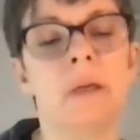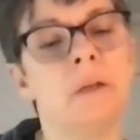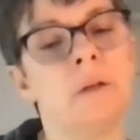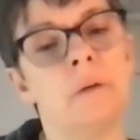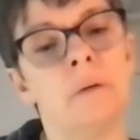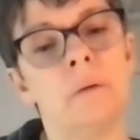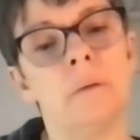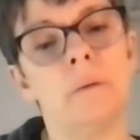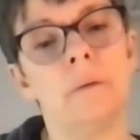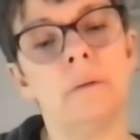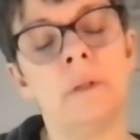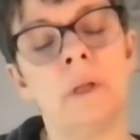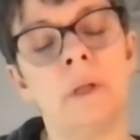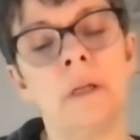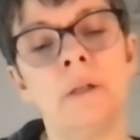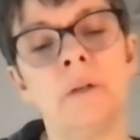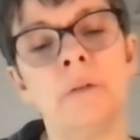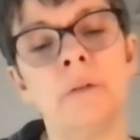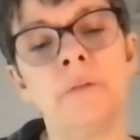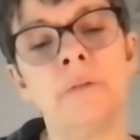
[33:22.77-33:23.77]

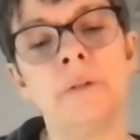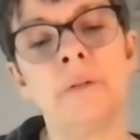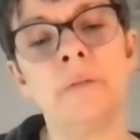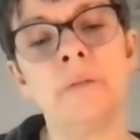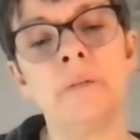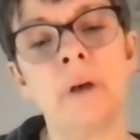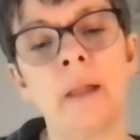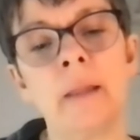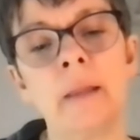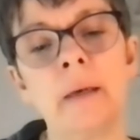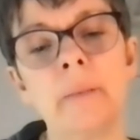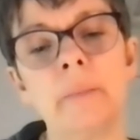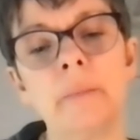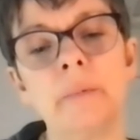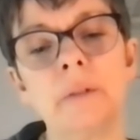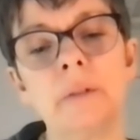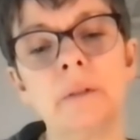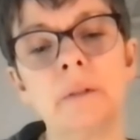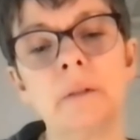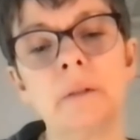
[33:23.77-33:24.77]
you've
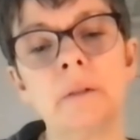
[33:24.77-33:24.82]
developed,